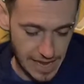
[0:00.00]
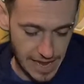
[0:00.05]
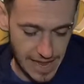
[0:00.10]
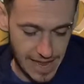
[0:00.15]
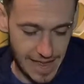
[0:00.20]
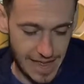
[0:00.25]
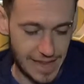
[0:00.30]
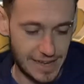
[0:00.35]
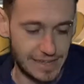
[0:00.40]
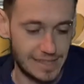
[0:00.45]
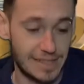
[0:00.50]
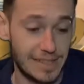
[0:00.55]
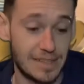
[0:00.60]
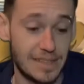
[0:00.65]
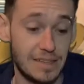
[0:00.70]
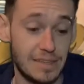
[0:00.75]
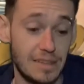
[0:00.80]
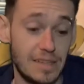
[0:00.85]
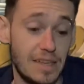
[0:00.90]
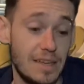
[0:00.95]
and
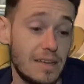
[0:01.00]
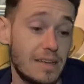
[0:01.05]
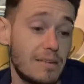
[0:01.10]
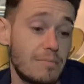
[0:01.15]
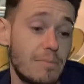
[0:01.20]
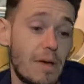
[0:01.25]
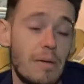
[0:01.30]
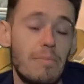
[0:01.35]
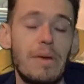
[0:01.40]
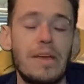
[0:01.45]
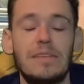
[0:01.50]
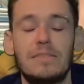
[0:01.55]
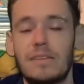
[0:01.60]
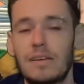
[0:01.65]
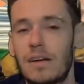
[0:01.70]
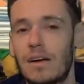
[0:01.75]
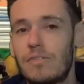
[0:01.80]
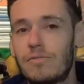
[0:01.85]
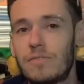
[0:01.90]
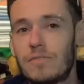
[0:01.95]
the amazing
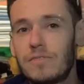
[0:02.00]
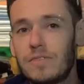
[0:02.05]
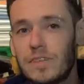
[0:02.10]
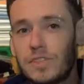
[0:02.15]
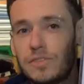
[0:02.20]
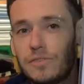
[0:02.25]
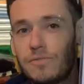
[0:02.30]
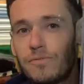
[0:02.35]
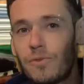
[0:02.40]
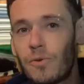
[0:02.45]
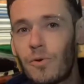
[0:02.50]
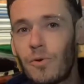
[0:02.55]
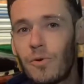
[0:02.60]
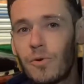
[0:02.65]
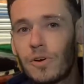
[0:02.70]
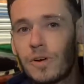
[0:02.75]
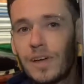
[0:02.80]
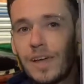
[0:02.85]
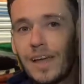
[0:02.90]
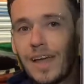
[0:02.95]
cover of issue 4.
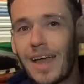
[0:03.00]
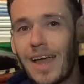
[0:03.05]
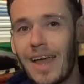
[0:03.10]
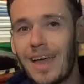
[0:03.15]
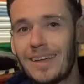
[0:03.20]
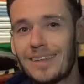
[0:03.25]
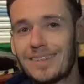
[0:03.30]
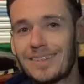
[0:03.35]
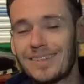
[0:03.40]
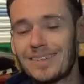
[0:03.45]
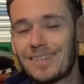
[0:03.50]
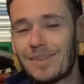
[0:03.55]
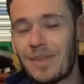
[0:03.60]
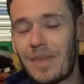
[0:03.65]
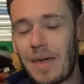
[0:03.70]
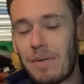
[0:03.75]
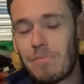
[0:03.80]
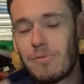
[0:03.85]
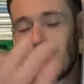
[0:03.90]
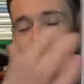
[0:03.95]
It's just
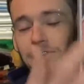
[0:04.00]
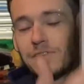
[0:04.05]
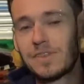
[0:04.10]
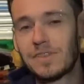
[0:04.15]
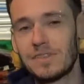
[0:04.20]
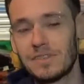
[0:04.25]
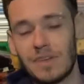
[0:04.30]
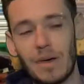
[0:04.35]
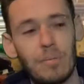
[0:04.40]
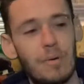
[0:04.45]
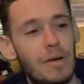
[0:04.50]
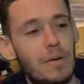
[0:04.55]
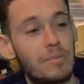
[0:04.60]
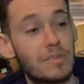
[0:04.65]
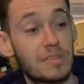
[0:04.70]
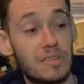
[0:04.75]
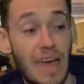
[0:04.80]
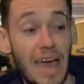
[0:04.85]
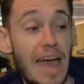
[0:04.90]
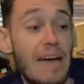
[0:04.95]
they moved to the suburbs,
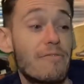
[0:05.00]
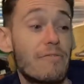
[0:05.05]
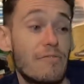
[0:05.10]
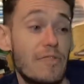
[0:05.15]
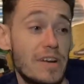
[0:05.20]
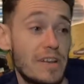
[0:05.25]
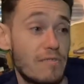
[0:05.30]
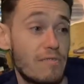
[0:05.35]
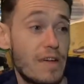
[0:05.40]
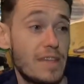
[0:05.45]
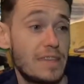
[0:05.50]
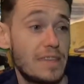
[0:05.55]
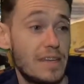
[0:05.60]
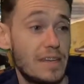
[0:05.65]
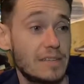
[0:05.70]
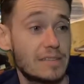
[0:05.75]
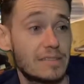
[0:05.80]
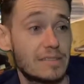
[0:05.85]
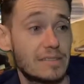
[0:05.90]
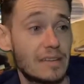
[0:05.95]
because I have already read
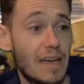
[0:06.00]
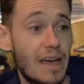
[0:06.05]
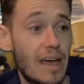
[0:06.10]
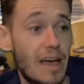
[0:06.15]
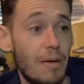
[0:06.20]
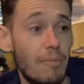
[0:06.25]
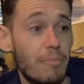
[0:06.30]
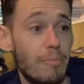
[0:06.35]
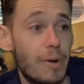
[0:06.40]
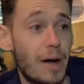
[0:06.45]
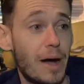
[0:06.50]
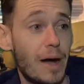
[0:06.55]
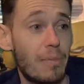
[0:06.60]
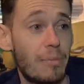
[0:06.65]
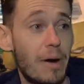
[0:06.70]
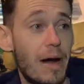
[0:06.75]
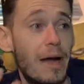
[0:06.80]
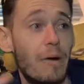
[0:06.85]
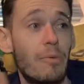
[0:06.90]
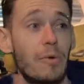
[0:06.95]
this,
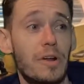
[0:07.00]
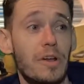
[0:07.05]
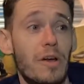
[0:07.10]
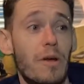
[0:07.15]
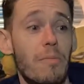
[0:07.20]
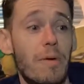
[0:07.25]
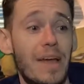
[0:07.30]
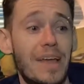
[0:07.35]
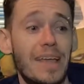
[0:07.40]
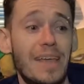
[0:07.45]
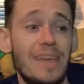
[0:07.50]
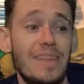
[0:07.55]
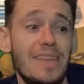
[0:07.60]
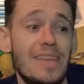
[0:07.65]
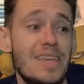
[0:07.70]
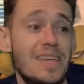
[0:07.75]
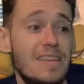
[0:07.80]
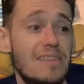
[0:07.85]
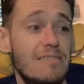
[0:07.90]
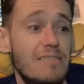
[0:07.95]
but I want to go back and get
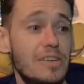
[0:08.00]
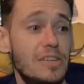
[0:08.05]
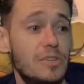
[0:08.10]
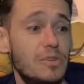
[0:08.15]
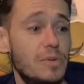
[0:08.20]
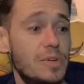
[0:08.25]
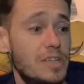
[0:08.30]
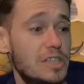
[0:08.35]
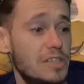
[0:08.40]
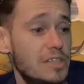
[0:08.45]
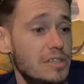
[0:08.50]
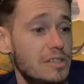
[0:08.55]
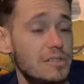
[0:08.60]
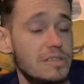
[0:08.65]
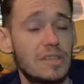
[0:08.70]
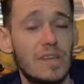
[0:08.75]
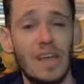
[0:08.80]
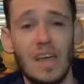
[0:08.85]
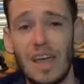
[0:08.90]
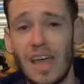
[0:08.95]
the individual
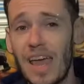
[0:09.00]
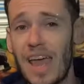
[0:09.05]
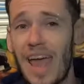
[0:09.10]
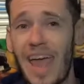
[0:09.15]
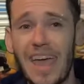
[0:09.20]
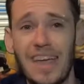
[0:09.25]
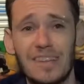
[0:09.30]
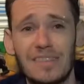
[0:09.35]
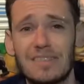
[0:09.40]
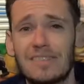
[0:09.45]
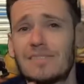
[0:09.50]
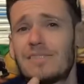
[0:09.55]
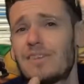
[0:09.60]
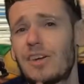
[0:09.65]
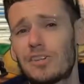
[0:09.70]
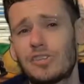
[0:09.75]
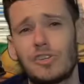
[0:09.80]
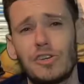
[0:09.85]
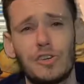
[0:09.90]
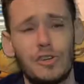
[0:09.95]
issues. It's
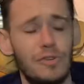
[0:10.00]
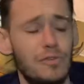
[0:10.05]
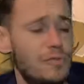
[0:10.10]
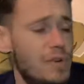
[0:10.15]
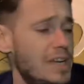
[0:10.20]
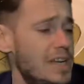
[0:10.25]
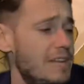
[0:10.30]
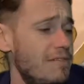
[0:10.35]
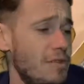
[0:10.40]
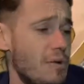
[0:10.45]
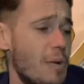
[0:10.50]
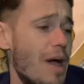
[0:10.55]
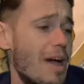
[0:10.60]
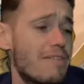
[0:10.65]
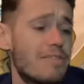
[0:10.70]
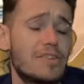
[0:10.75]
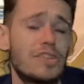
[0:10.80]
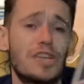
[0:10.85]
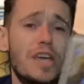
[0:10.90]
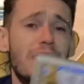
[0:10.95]
such a good read. If you
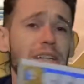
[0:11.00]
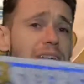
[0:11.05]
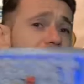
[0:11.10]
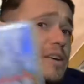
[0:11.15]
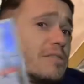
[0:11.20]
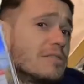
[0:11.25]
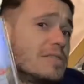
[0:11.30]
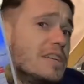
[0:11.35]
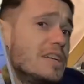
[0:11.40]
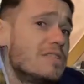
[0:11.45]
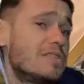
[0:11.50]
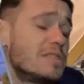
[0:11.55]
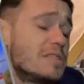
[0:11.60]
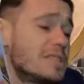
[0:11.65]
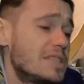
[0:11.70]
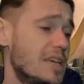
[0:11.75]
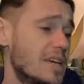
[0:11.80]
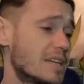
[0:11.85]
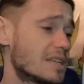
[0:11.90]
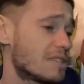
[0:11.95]
haven't checked out Secret
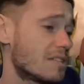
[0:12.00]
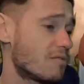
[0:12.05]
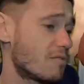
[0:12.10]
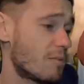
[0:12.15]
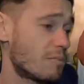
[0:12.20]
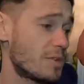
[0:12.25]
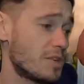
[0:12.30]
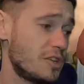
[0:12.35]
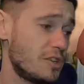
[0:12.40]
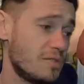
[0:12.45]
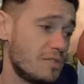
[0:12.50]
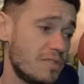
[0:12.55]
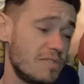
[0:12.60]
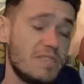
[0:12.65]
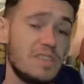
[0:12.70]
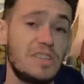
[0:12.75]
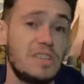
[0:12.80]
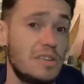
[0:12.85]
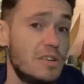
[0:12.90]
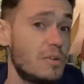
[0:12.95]
6 from the New
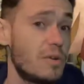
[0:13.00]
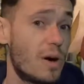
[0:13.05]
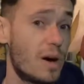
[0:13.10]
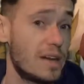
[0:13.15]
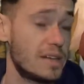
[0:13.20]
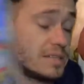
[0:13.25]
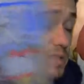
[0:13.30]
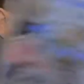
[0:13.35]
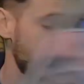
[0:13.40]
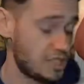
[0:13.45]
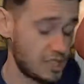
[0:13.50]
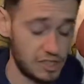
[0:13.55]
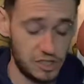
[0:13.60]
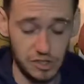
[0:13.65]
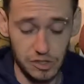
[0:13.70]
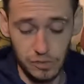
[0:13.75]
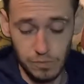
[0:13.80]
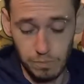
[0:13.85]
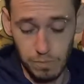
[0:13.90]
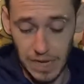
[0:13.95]
52, I suggest
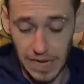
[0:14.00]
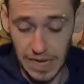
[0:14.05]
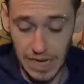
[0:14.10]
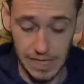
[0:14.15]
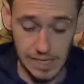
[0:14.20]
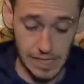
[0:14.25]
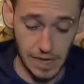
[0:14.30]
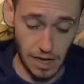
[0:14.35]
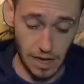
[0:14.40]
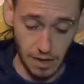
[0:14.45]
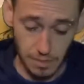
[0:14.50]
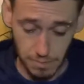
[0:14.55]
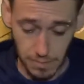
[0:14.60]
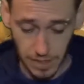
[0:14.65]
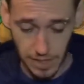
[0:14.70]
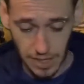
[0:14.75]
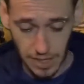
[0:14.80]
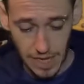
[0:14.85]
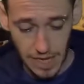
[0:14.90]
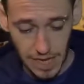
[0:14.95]
you pick it up.
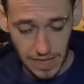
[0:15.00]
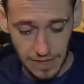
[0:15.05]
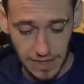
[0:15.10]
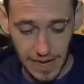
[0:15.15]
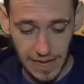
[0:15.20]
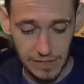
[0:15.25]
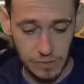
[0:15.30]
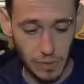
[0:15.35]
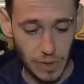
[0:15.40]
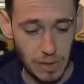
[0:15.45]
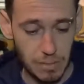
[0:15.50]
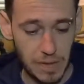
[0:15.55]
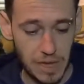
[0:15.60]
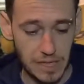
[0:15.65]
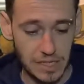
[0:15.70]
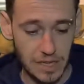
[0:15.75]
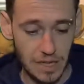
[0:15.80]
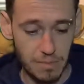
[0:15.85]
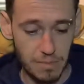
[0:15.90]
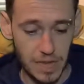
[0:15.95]
The next one I
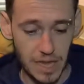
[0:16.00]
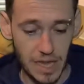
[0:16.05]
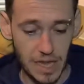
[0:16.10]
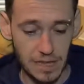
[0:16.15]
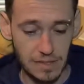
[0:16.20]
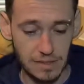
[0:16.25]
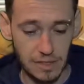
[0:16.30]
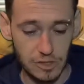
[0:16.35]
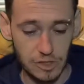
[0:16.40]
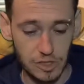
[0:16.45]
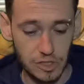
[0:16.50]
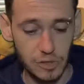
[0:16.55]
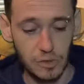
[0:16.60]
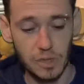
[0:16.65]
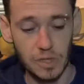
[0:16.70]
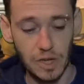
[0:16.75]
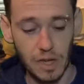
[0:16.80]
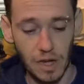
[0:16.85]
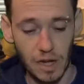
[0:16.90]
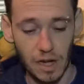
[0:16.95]
picked up is
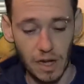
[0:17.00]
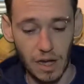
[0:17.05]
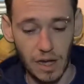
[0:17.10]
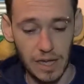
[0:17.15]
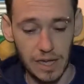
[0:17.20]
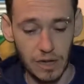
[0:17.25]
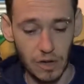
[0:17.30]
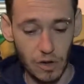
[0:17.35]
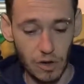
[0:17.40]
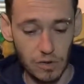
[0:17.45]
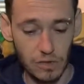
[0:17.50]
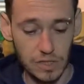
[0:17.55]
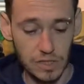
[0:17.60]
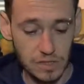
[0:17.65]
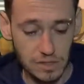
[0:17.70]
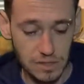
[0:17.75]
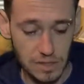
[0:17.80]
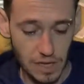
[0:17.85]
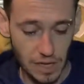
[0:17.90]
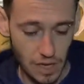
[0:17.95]
Junior High
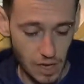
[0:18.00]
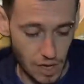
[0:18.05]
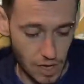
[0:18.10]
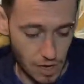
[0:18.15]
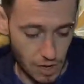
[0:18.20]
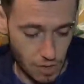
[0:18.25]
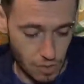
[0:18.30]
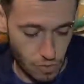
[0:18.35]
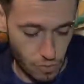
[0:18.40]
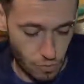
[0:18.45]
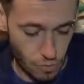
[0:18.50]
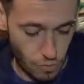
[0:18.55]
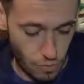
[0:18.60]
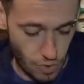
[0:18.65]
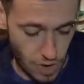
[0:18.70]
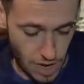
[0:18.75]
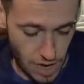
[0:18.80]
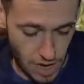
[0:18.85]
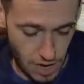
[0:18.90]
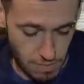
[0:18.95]
Horrors,
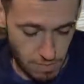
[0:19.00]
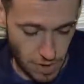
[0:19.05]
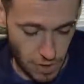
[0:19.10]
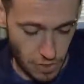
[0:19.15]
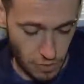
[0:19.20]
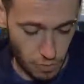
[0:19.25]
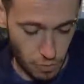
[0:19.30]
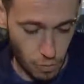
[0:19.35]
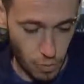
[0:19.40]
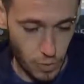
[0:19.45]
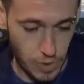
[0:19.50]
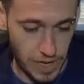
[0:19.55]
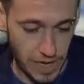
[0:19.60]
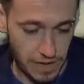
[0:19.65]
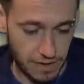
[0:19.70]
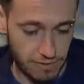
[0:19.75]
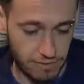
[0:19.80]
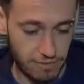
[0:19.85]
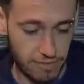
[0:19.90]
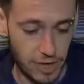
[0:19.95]
The
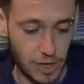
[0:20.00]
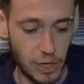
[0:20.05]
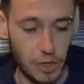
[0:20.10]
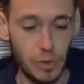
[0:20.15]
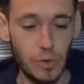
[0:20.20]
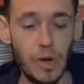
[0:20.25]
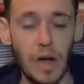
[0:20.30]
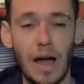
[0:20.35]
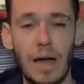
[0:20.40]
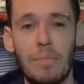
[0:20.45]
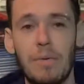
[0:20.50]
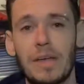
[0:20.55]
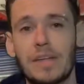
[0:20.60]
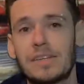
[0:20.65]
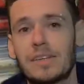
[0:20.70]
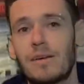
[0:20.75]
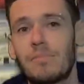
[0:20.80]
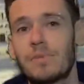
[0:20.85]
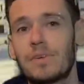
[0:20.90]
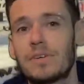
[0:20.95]
Walking Flu. I picked
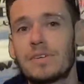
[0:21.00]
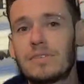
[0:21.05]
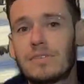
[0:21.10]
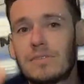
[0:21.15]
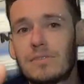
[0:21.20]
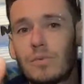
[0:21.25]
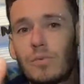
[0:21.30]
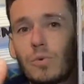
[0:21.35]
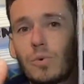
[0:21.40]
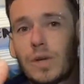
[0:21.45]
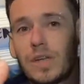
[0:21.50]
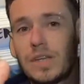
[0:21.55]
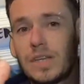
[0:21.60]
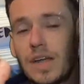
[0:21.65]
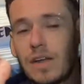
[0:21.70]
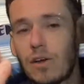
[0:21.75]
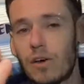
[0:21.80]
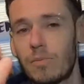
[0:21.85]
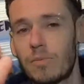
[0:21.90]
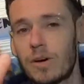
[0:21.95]
it up because it's a Walking
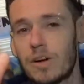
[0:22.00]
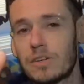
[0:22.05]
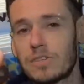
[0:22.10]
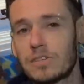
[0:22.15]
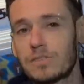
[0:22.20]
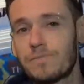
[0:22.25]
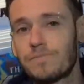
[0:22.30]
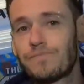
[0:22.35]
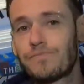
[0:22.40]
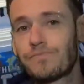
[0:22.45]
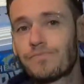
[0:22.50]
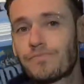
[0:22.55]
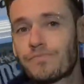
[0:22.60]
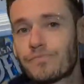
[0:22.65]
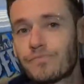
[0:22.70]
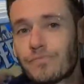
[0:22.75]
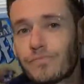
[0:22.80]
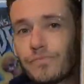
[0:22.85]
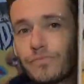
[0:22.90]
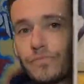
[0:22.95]
Dead homage,
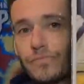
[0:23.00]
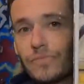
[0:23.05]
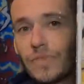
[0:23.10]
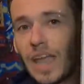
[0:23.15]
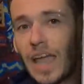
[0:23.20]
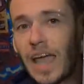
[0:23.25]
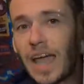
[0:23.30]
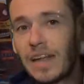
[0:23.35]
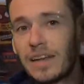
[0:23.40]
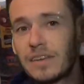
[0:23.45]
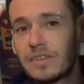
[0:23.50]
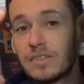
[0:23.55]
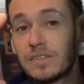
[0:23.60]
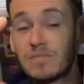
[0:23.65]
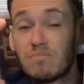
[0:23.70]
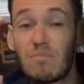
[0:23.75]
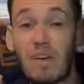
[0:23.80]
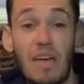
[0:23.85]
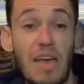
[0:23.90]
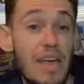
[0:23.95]
and
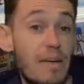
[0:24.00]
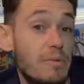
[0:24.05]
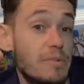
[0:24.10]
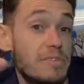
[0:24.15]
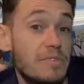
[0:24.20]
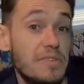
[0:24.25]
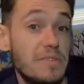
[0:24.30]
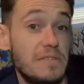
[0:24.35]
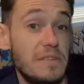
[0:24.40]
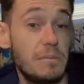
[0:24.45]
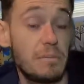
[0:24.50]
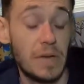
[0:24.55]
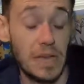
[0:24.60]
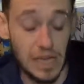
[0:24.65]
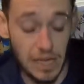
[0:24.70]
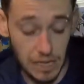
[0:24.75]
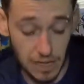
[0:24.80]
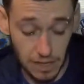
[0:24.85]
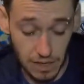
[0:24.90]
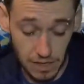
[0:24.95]
it was
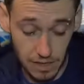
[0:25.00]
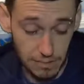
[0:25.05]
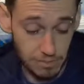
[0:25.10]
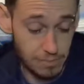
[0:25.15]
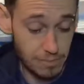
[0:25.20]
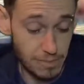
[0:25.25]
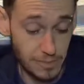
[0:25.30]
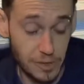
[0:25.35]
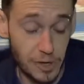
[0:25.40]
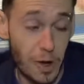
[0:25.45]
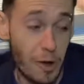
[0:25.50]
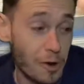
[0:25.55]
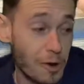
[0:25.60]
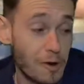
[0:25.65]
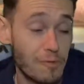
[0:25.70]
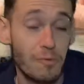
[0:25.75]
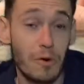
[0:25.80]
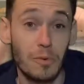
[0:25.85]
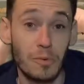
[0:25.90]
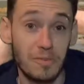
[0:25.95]
50p. We can't go
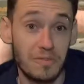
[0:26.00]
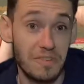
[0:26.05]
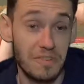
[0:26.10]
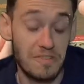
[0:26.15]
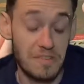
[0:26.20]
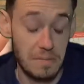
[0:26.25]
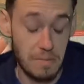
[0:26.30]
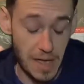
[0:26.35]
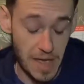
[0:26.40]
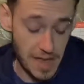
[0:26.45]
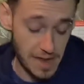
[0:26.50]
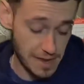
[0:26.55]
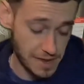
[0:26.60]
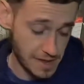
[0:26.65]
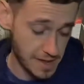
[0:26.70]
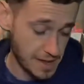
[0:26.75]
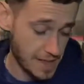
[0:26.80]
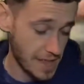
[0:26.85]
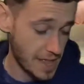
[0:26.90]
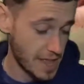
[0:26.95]
wrong with 50p.
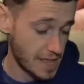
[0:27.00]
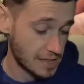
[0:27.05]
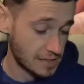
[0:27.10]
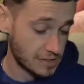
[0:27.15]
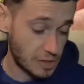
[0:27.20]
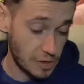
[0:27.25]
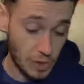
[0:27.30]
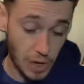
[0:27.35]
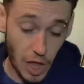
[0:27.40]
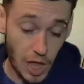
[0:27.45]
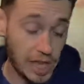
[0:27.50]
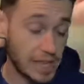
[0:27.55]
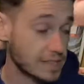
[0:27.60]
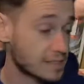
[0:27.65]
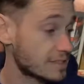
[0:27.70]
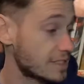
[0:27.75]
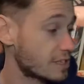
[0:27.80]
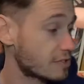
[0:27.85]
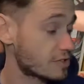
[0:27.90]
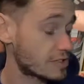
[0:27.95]
So like
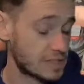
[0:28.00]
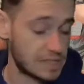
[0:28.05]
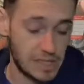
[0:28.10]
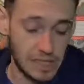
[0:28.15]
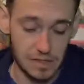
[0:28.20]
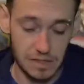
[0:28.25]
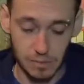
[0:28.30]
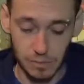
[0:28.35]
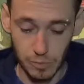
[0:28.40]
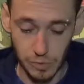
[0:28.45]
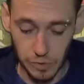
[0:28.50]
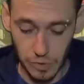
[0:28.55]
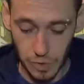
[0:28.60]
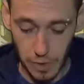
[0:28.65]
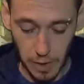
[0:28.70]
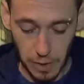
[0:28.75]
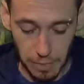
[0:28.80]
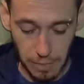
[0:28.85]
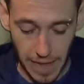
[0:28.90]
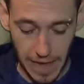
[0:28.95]
Secret 6, I'm also
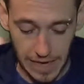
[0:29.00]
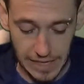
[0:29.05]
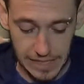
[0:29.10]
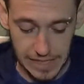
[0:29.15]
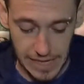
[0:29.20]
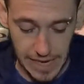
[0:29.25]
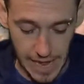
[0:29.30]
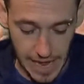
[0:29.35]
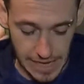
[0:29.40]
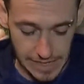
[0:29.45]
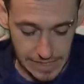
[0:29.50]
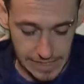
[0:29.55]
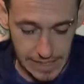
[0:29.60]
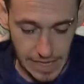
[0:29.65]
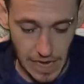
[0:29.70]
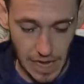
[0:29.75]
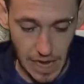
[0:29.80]
going back to get